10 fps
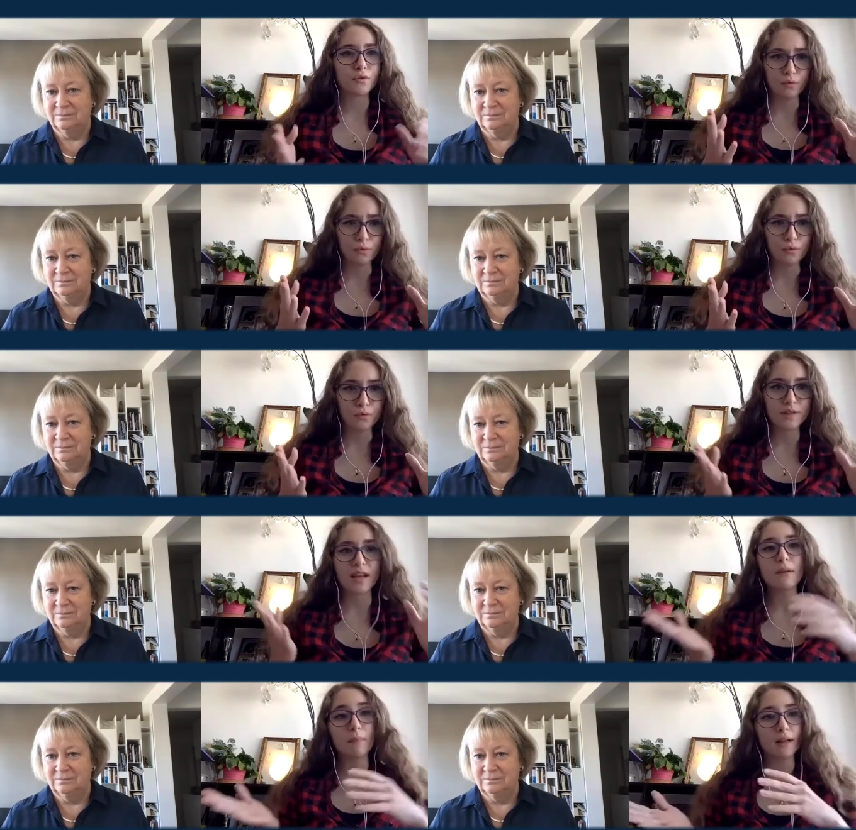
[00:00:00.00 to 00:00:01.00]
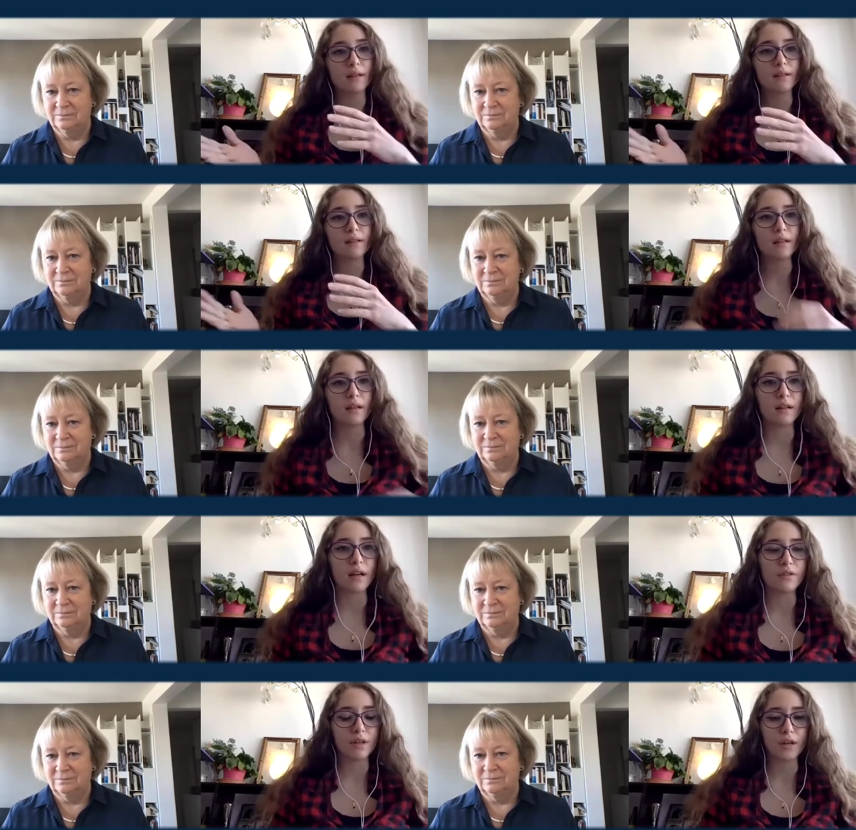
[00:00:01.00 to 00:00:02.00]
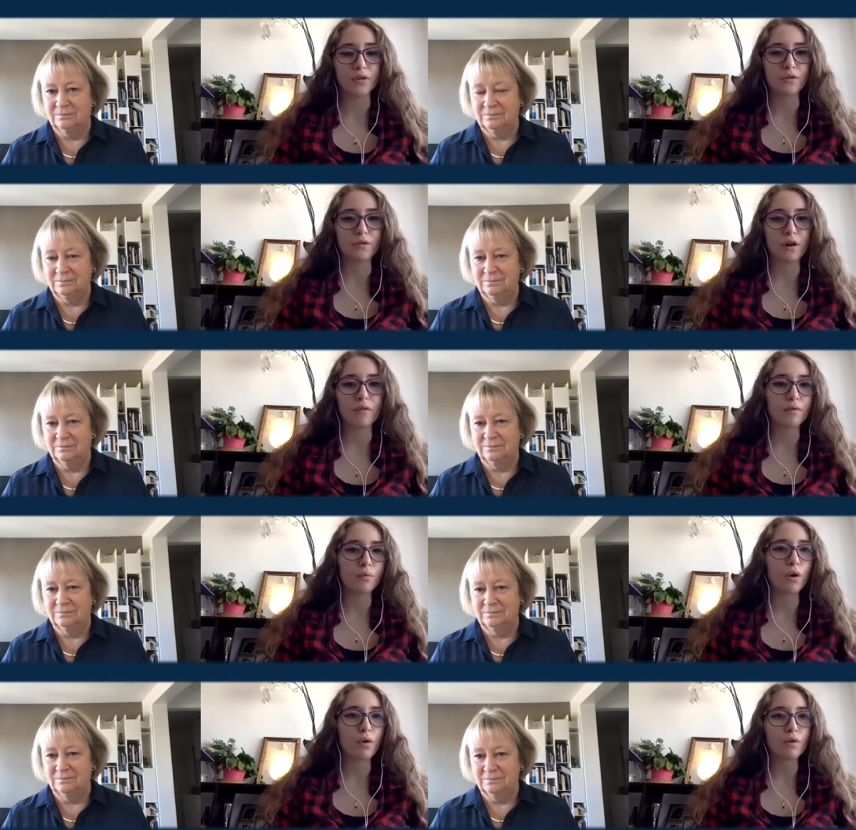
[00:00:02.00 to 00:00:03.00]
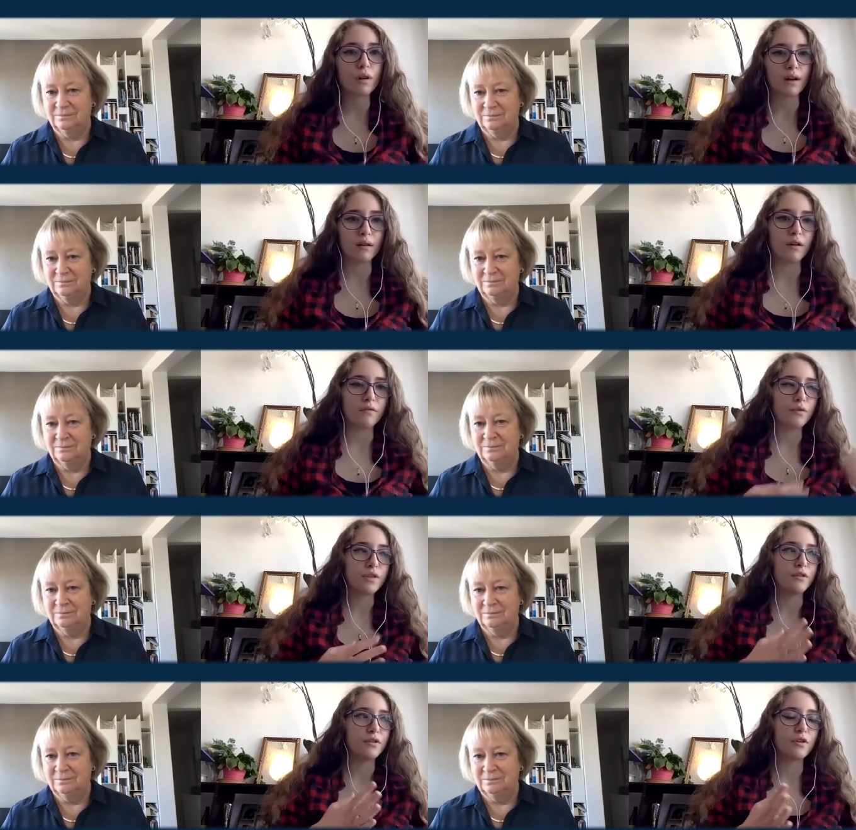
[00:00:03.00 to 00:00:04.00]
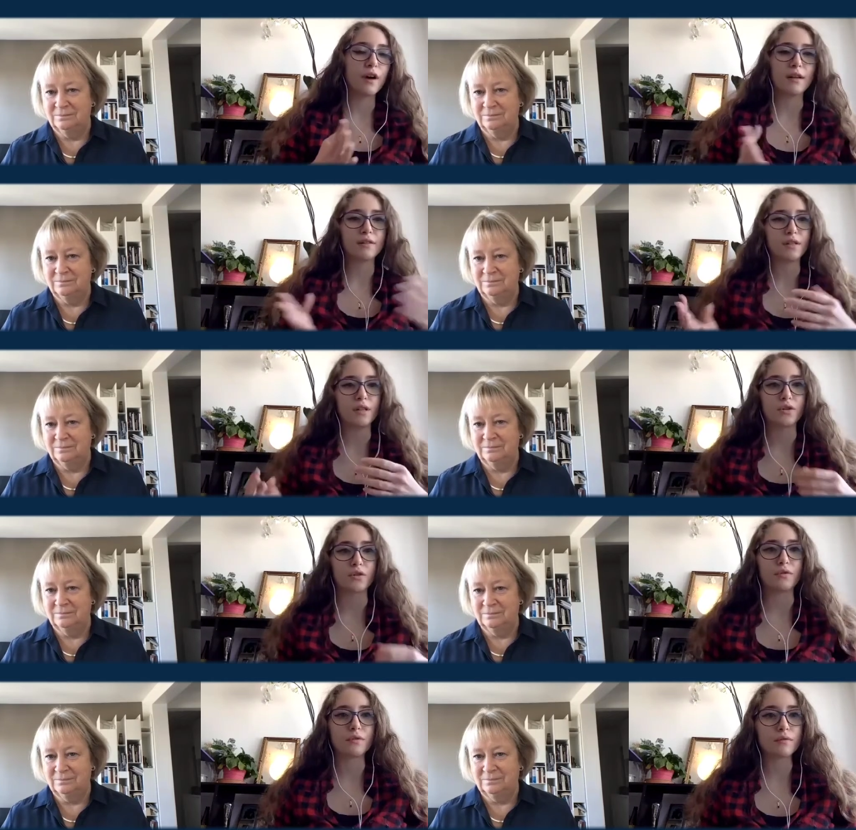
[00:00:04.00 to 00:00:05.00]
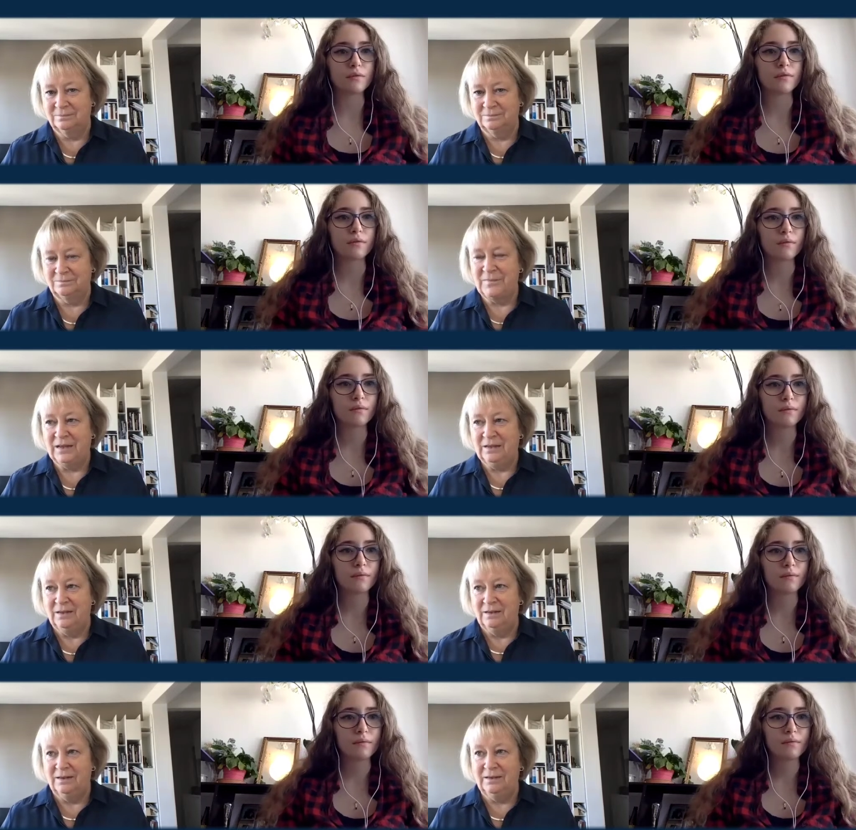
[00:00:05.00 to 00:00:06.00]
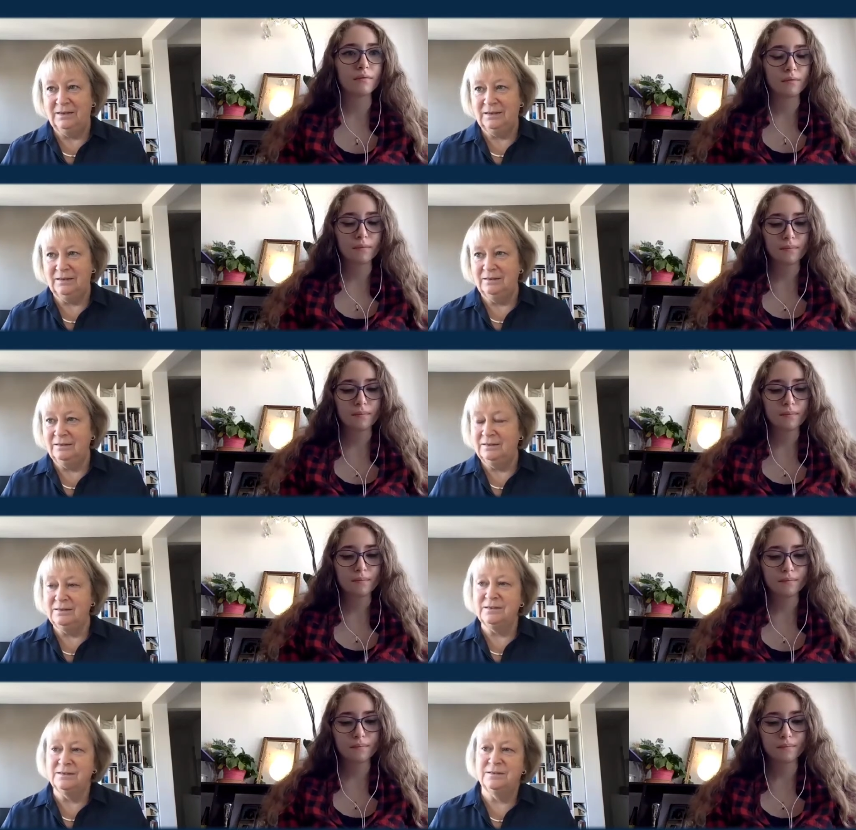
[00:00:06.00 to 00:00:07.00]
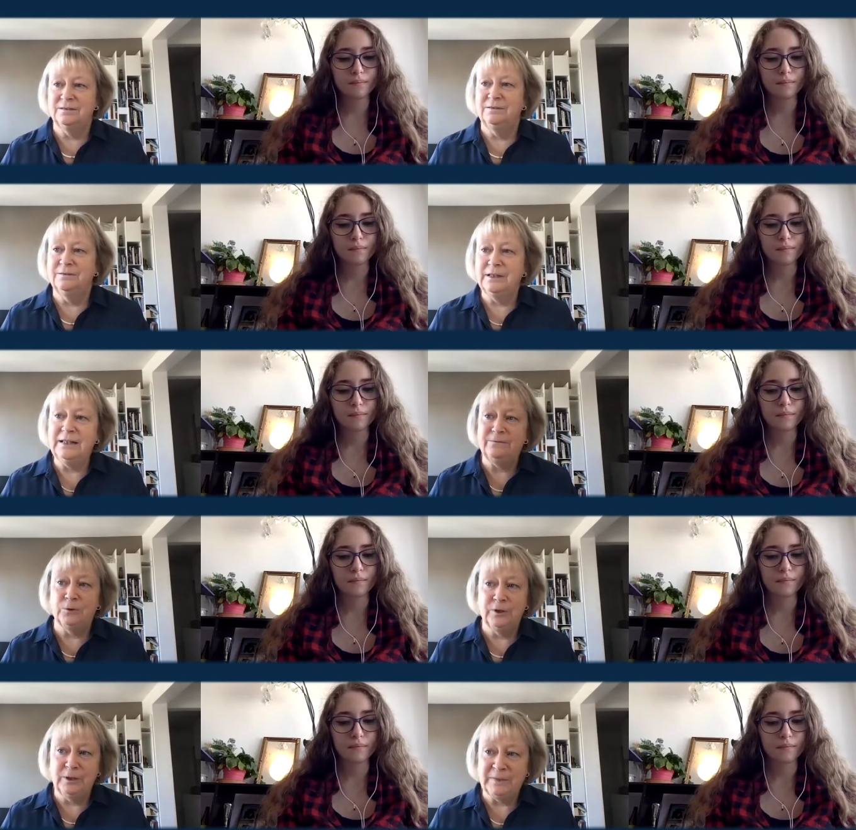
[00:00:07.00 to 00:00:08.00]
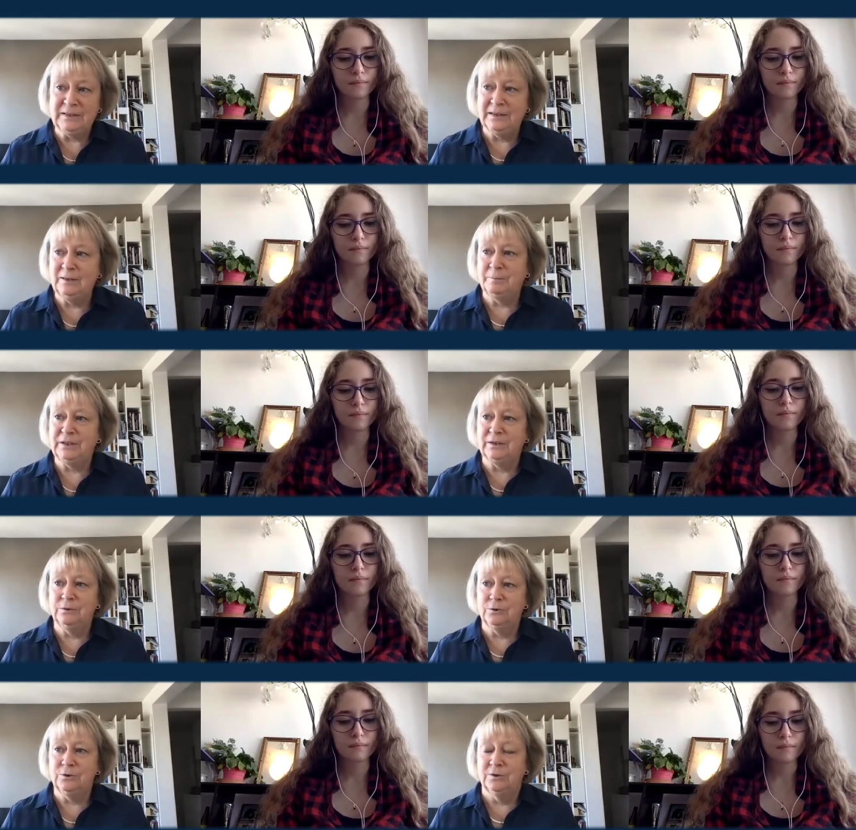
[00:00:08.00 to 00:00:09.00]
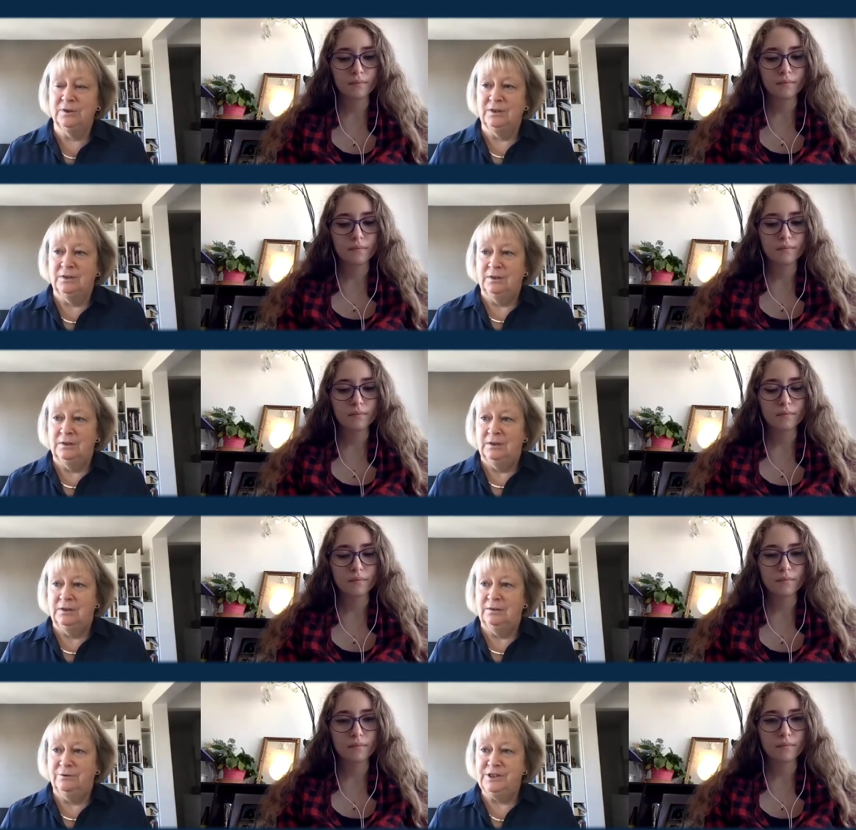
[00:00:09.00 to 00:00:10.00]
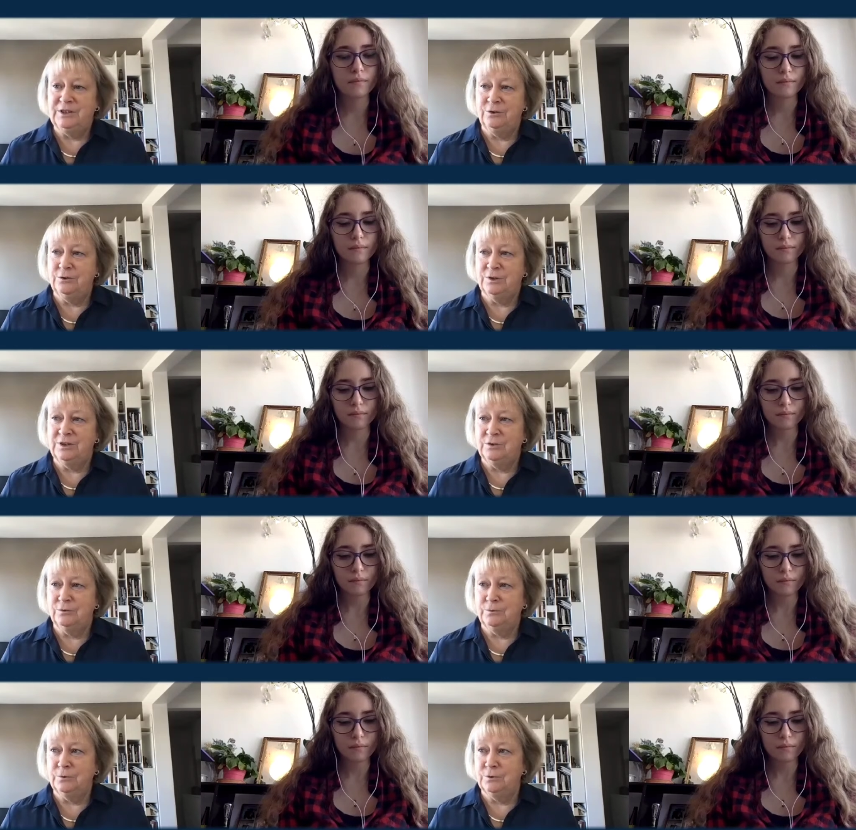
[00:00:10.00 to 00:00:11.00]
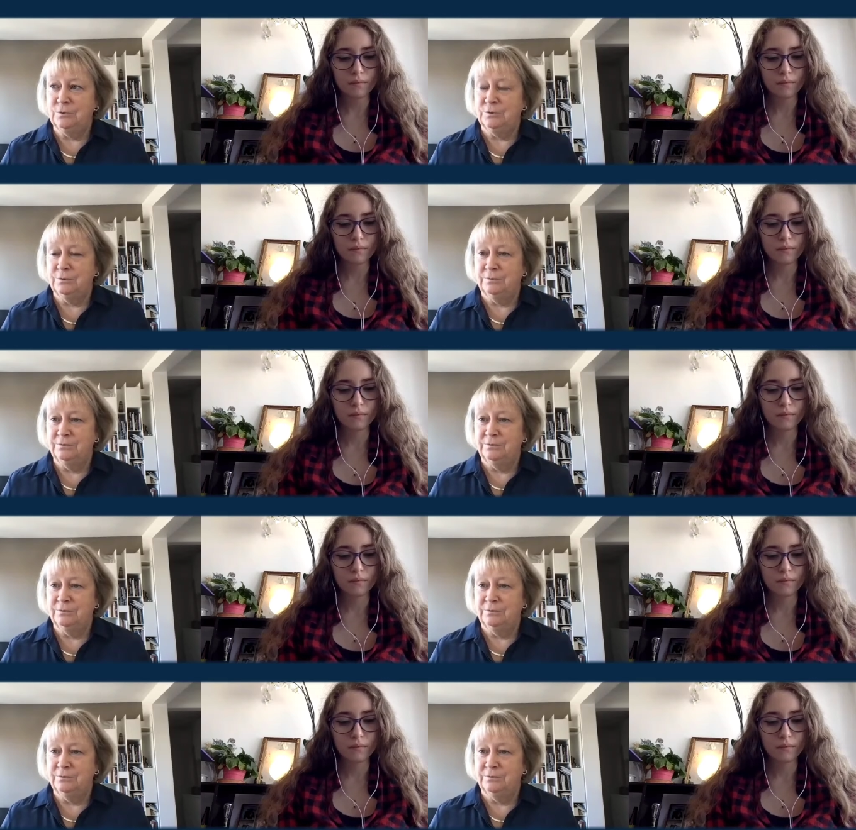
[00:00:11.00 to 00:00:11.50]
Speaker 1: to take place in education of the role of the researcher as a teacher?
Speaker 2: I think uh, this is uh, really fundamental because uh, research is, of course, uh,